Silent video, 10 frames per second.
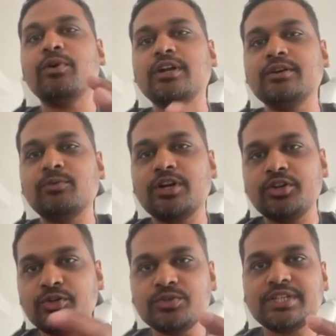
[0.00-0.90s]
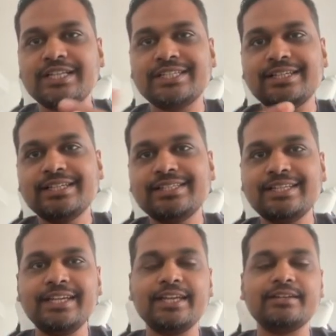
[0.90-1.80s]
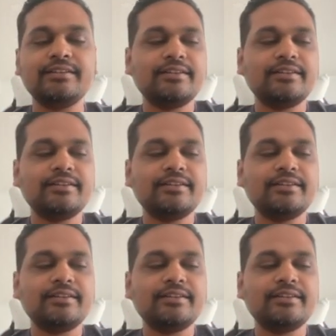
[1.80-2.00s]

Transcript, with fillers: want wanted to use as a CDN.